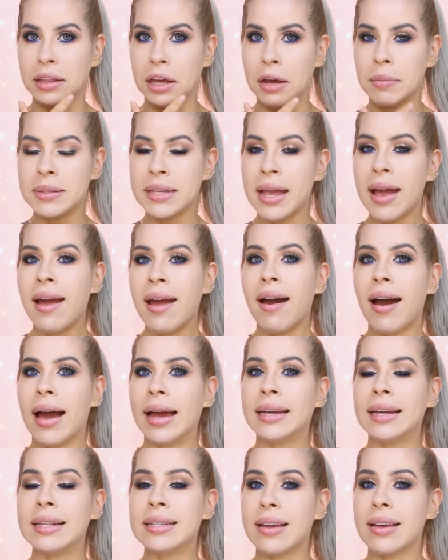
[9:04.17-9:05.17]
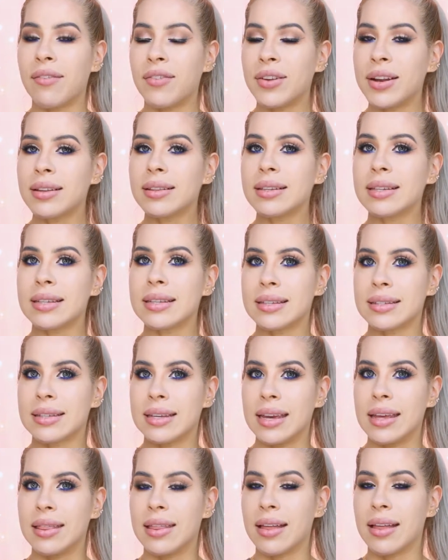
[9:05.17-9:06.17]
lips, I can definitely
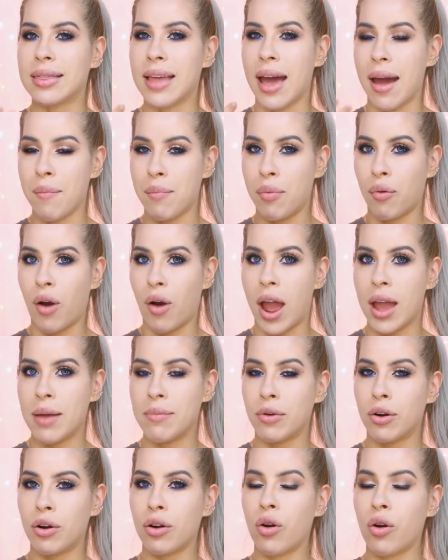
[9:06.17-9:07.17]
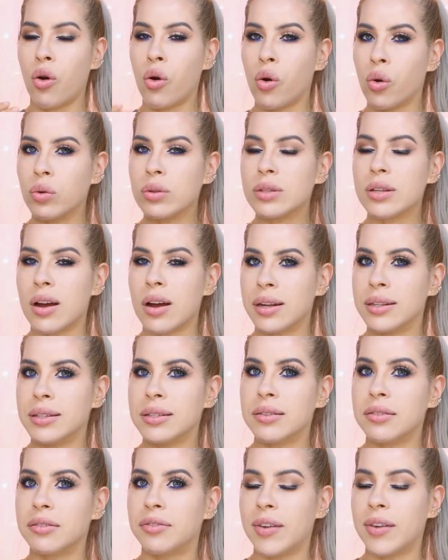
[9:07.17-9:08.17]
see that that primer holds
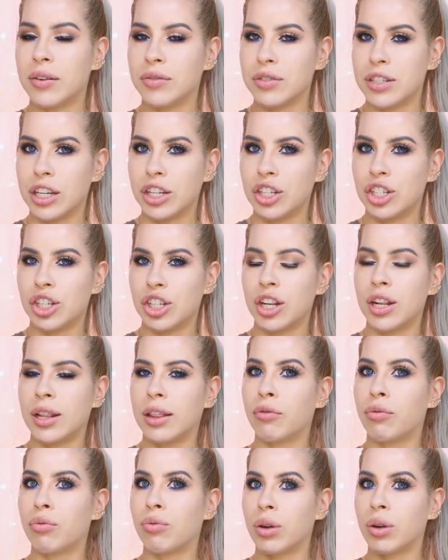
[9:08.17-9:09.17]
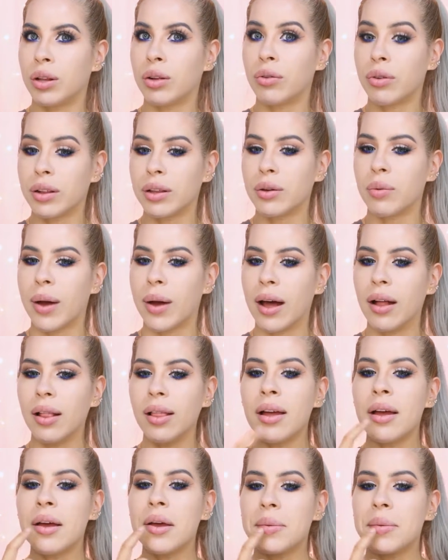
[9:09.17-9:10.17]
onto the foundation really, really
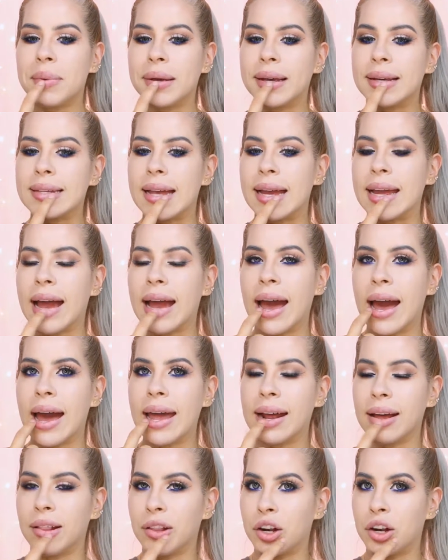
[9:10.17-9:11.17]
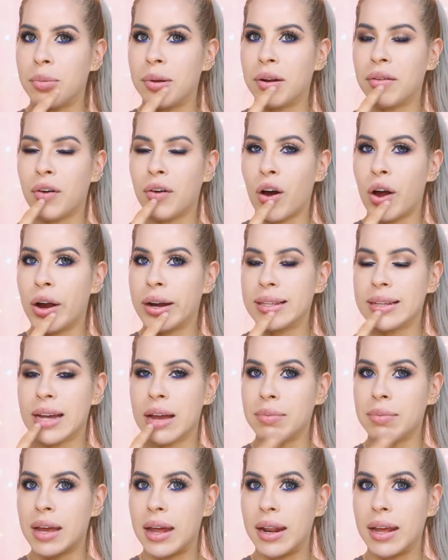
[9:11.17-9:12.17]
well, because I had a little bit of a hard
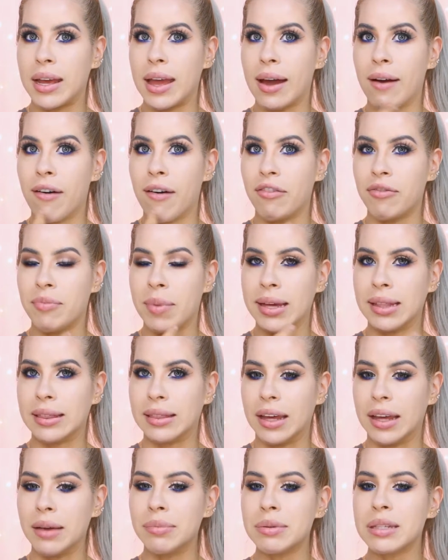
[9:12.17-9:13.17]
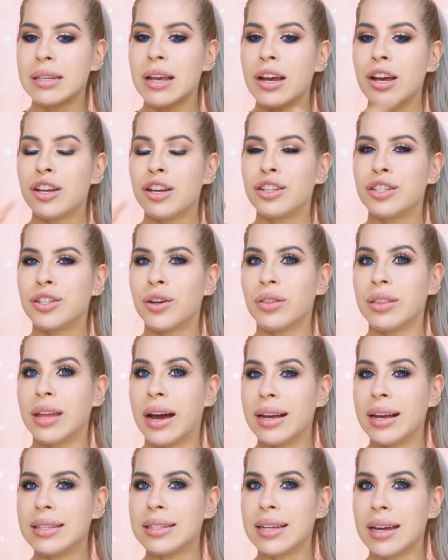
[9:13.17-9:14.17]
time getting it off my lips. So
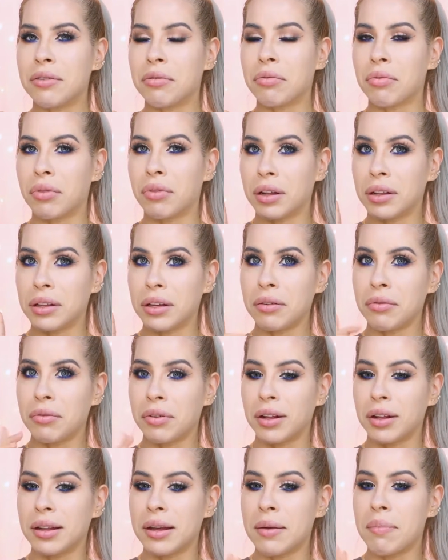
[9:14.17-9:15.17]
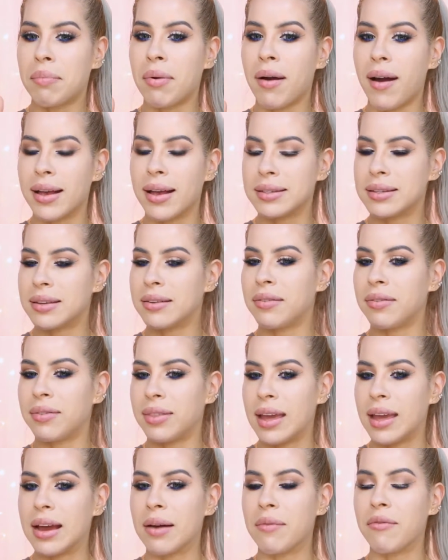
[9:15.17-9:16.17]
that's a really, really positive
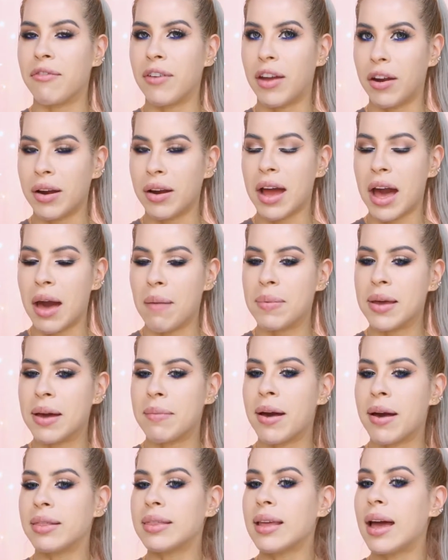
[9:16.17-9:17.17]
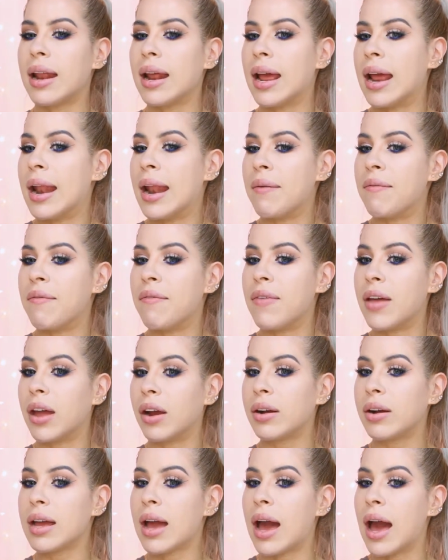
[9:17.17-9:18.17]
thing. I'm very happy about that, and I'm
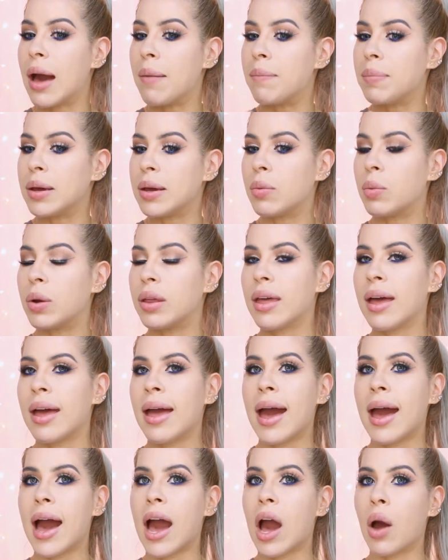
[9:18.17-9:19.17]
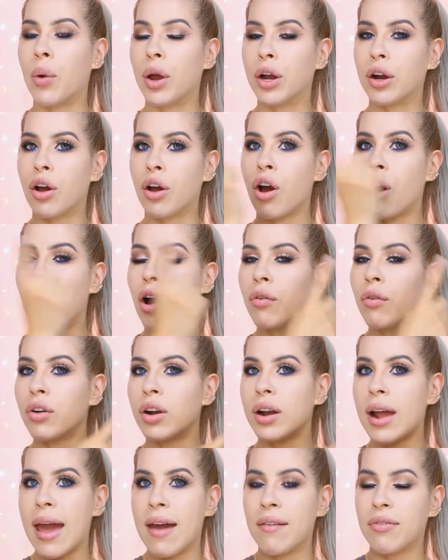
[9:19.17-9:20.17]
very happy with how it
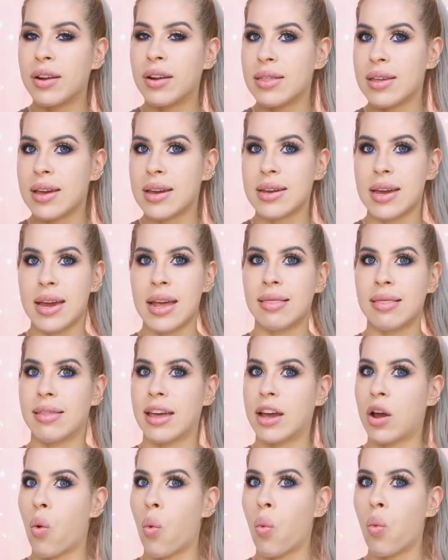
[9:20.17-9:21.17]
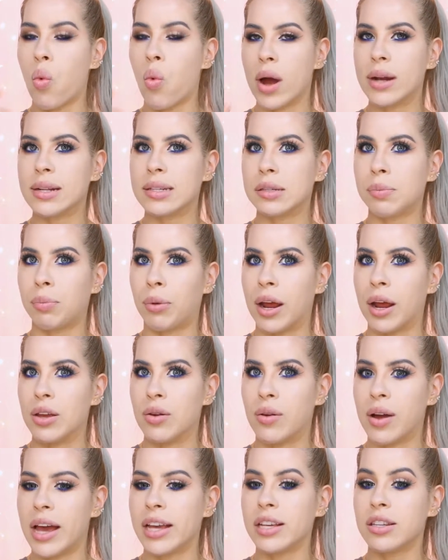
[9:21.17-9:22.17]
covered everything in like one spray.
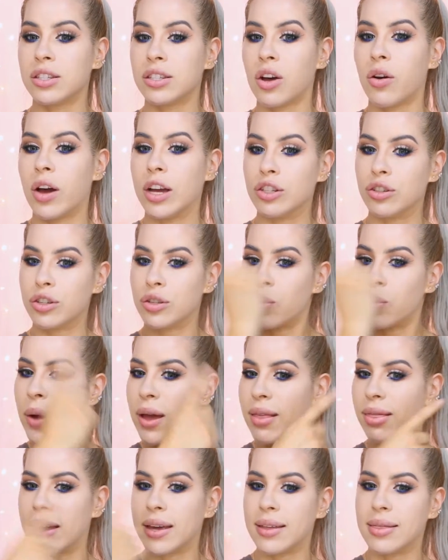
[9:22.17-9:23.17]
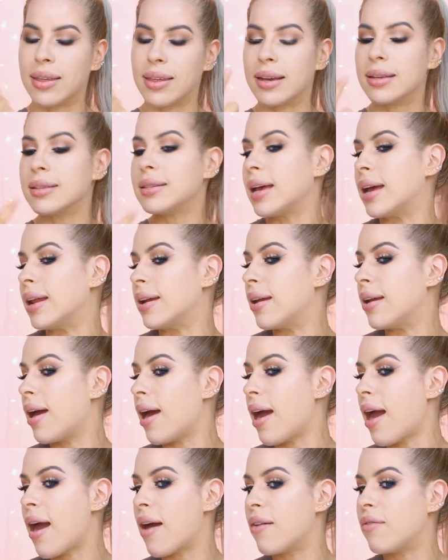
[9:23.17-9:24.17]
You guys saw I just went like this and
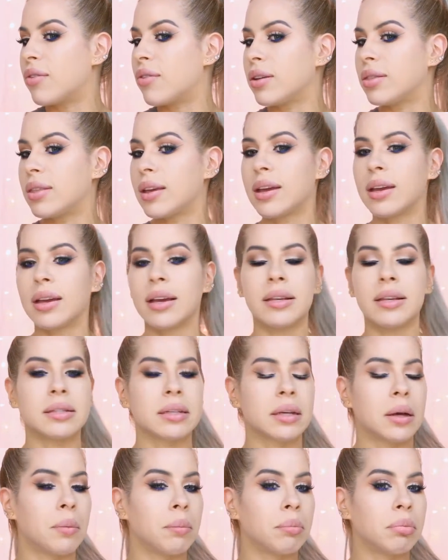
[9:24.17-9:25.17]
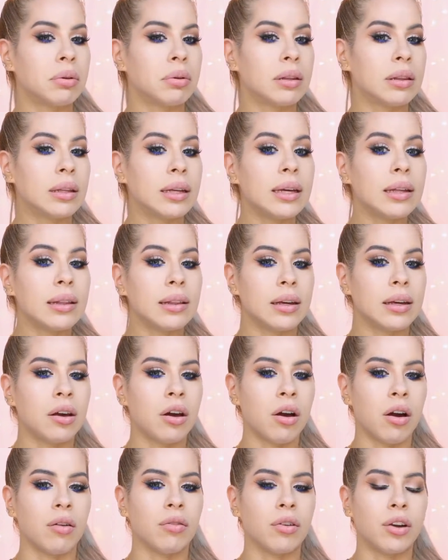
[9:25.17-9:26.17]
everything is completely
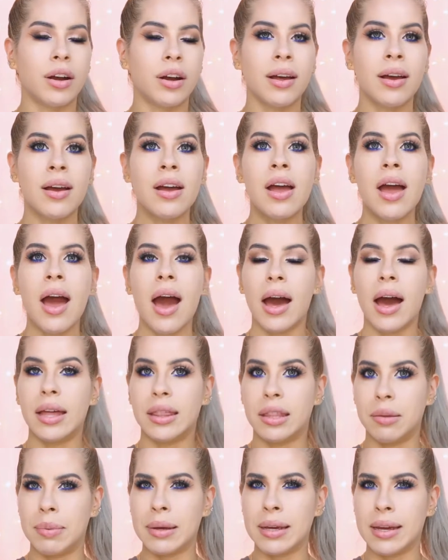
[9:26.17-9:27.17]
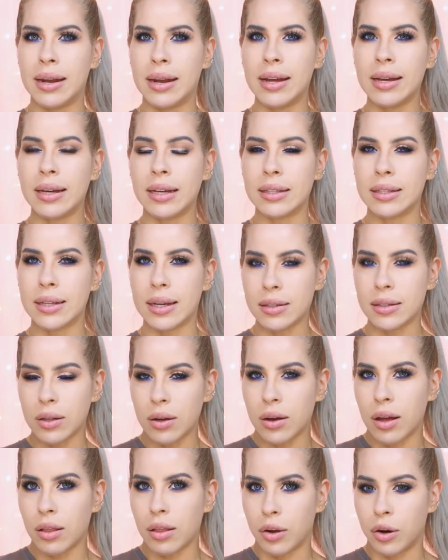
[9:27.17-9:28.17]
covered. At the beginning it does
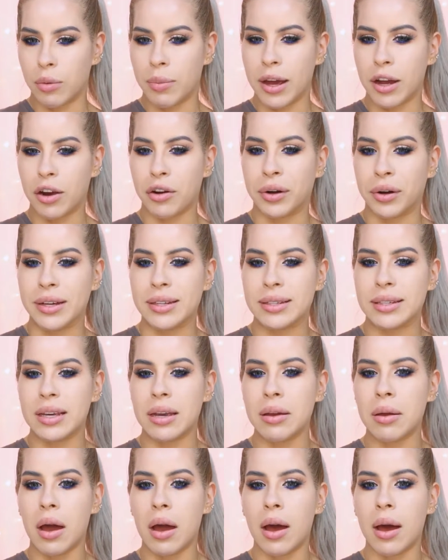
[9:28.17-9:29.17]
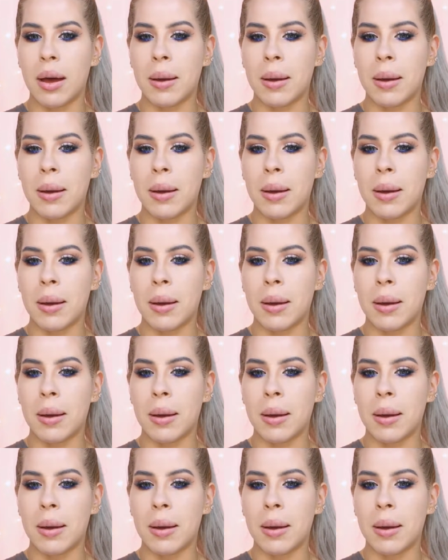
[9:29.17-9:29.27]
look a little bit crazy